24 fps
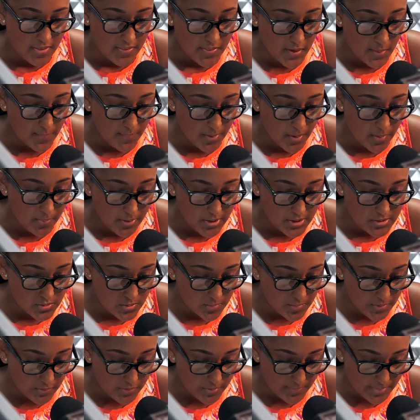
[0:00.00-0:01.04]
Their billboards
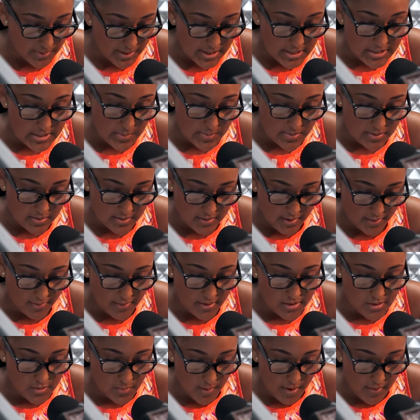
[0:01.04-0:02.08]
will be replaced with
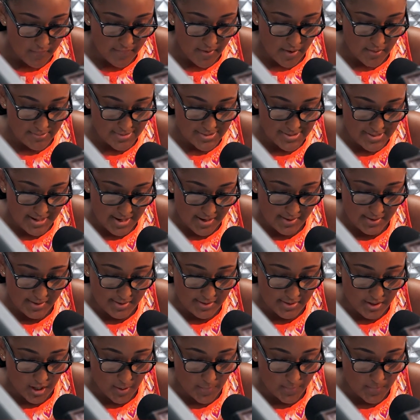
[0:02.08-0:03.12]
another 12
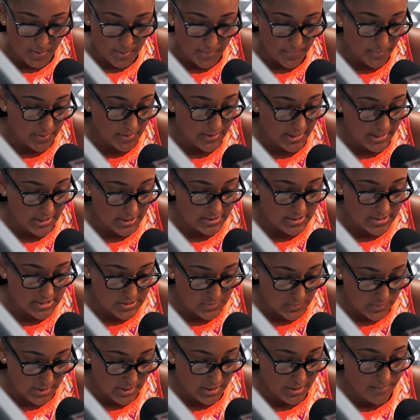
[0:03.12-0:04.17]
outstanding young people later
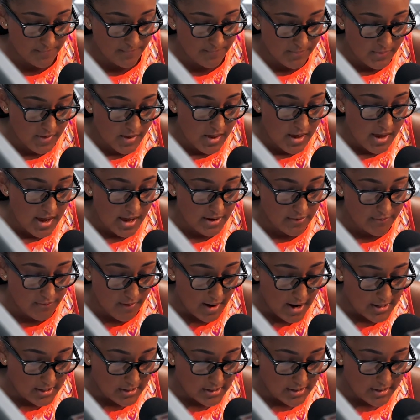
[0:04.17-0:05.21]
this week. And
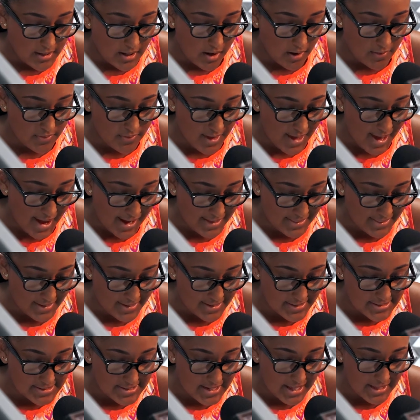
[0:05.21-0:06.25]
finally, on the
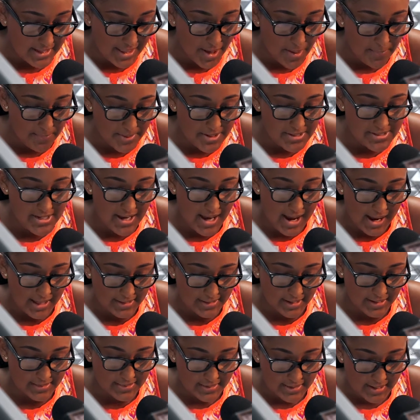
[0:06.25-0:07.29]
highlights, allow me to
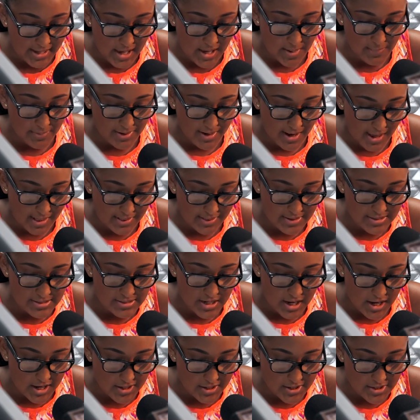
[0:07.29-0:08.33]
highlight the Cayman
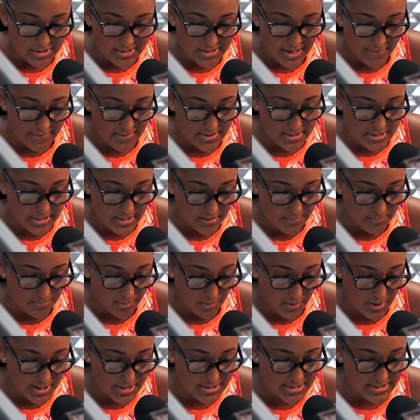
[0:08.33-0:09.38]
Islands Under-17
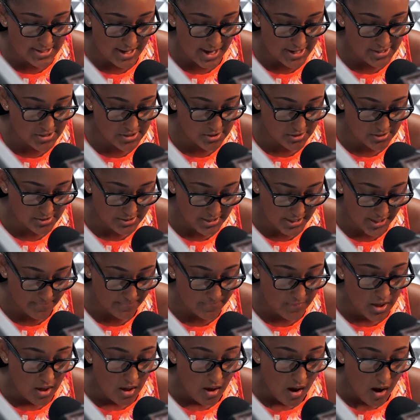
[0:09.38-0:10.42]
Boys National
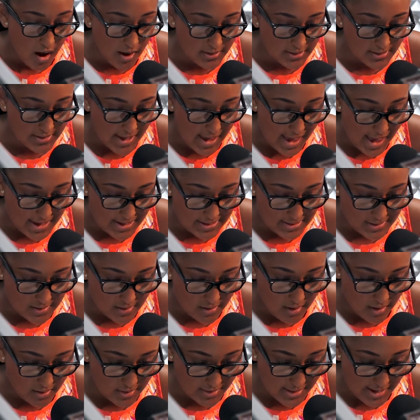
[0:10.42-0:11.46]
Team on
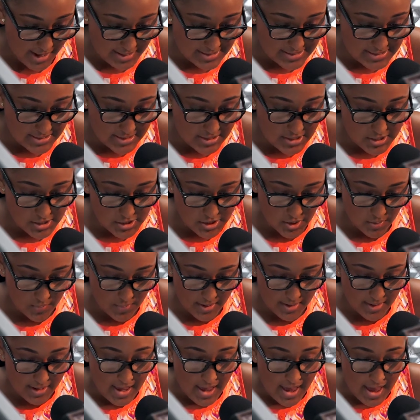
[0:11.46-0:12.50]
an excellent
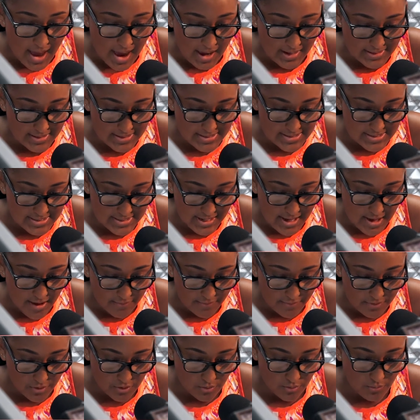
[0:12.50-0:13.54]
showing at the
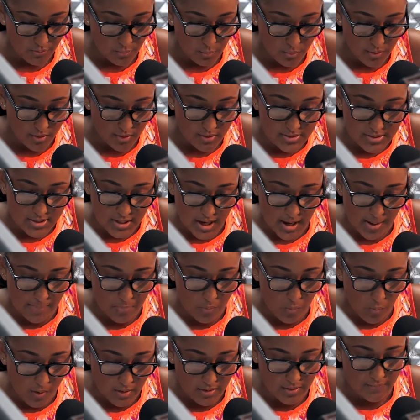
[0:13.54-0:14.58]
CFU World
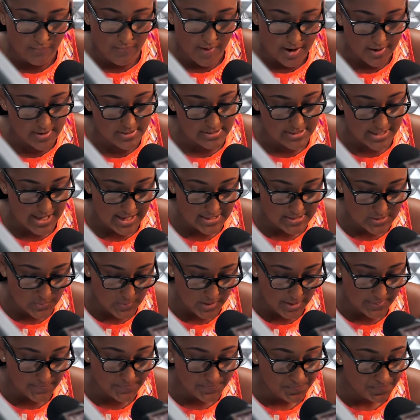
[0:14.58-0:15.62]
Cup qualifiers last
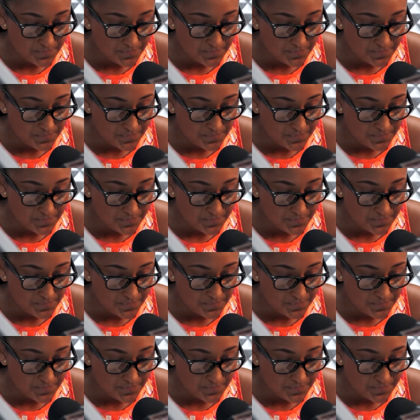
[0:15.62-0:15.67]
week.